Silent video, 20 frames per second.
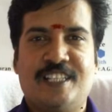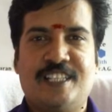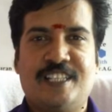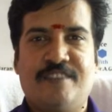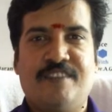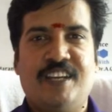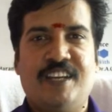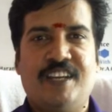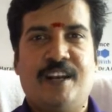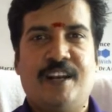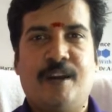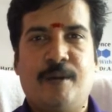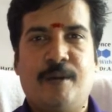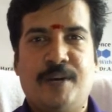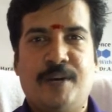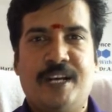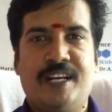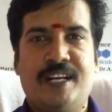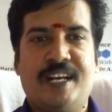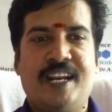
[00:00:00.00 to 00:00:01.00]
we
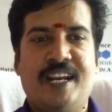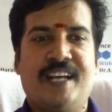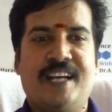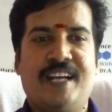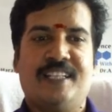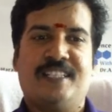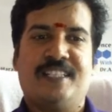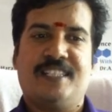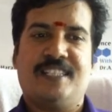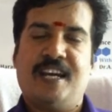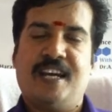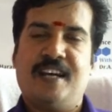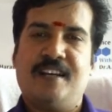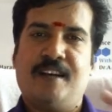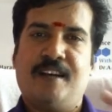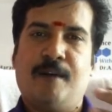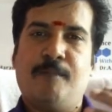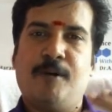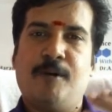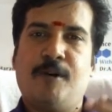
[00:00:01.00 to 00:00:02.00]
elaborately understand
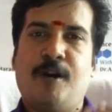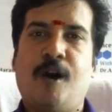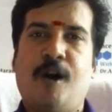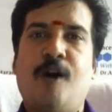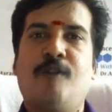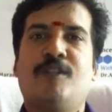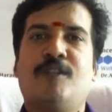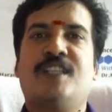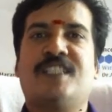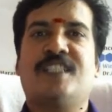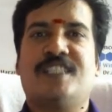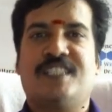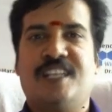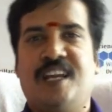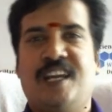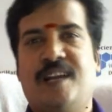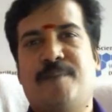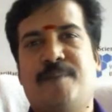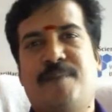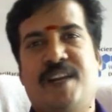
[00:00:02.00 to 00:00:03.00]
about how the
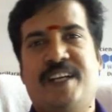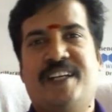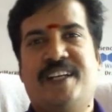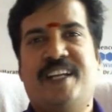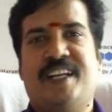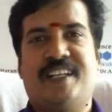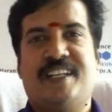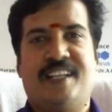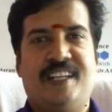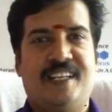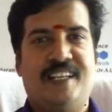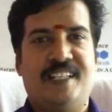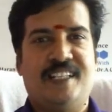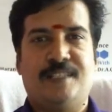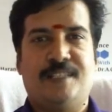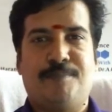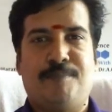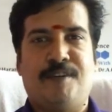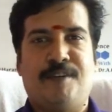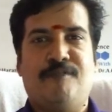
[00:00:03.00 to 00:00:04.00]
streak plate technique is
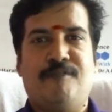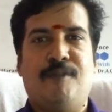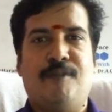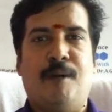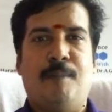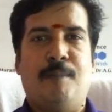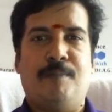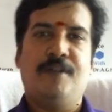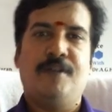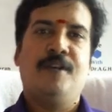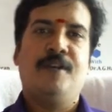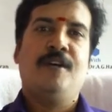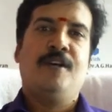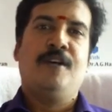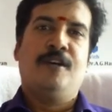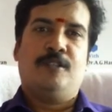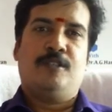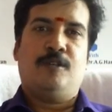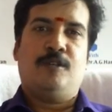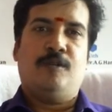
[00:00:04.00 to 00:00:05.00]
performed.
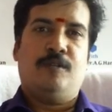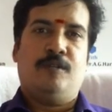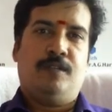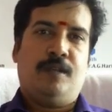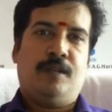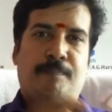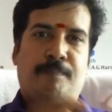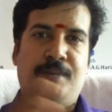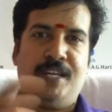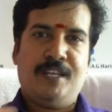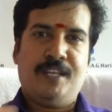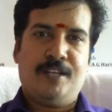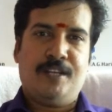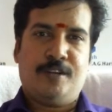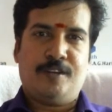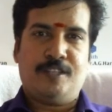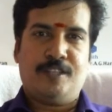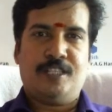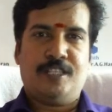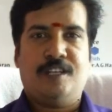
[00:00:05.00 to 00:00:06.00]
So the
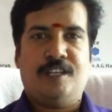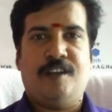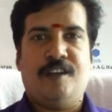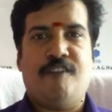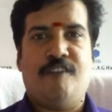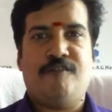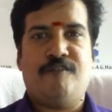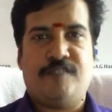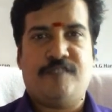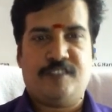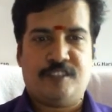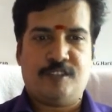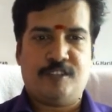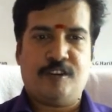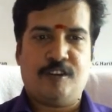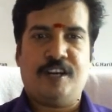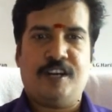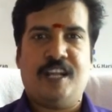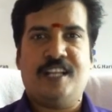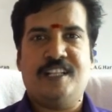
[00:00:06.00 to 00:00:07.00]
prerequisite of
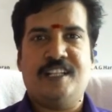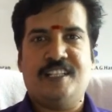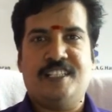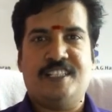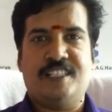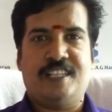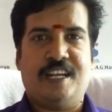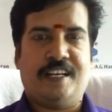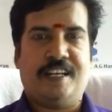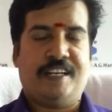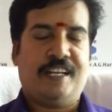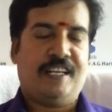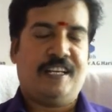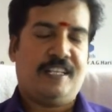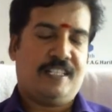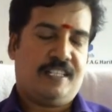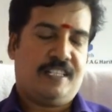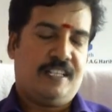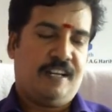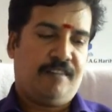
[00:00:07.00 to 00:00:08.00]
starting this technique
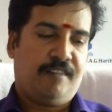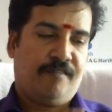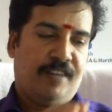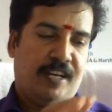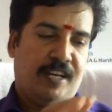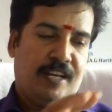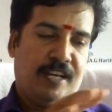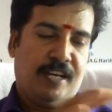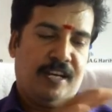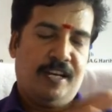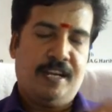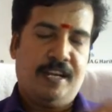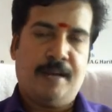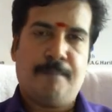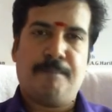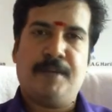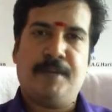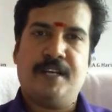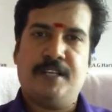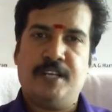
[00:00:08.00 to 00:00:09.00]
is that we need a
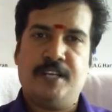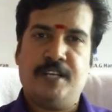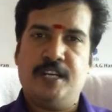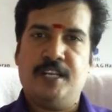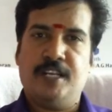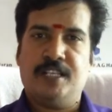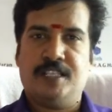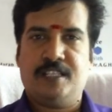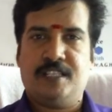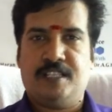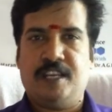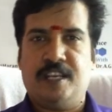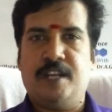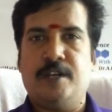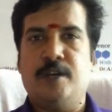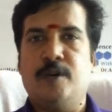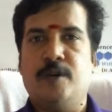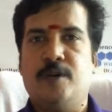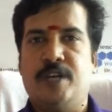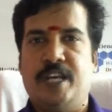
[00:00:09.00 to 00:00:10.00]
petri disk, a
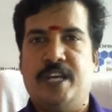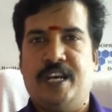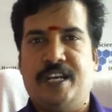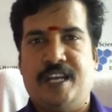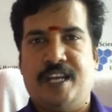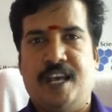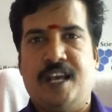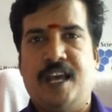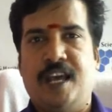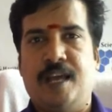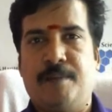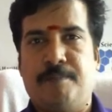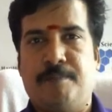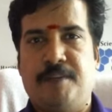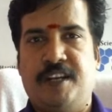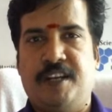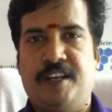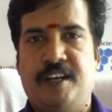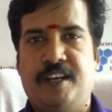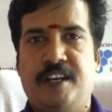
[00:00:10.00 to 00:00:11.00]
nutrient agar
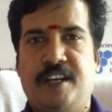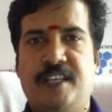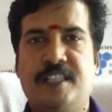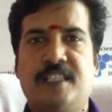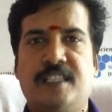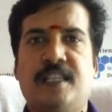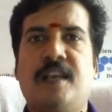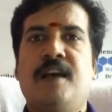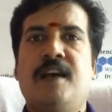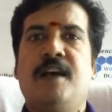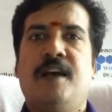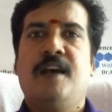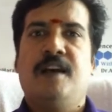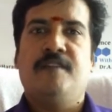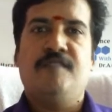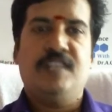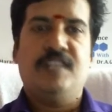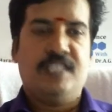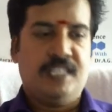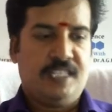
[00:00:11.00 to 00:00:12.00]
petri disk,
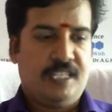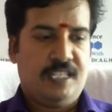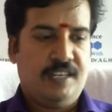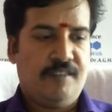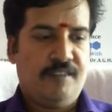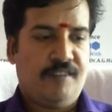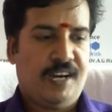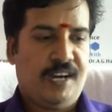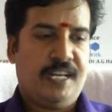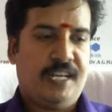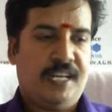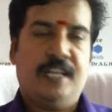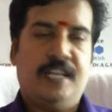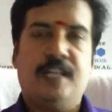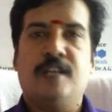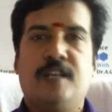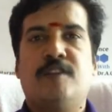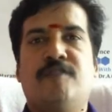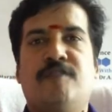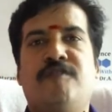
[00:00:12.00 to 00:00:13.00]
which is divided
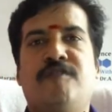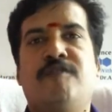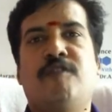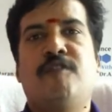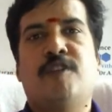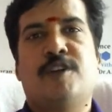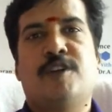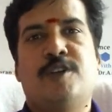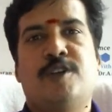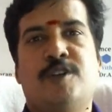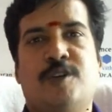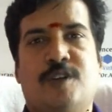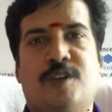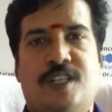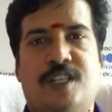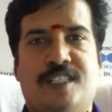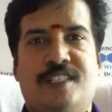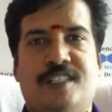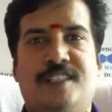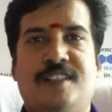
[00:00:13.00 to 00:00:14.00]
into 4
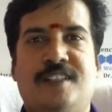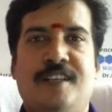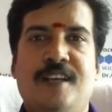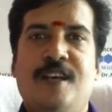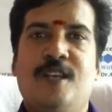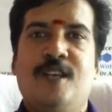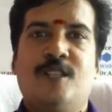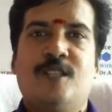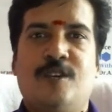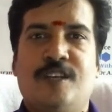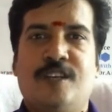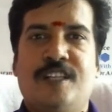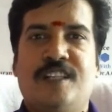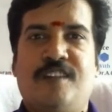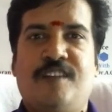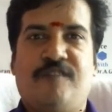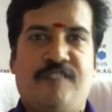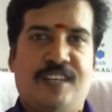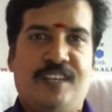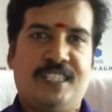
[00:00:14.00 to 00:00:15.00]
zones. So in the
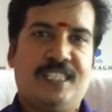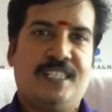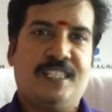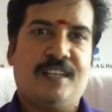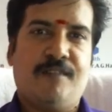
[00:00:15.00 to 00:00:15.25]
first step,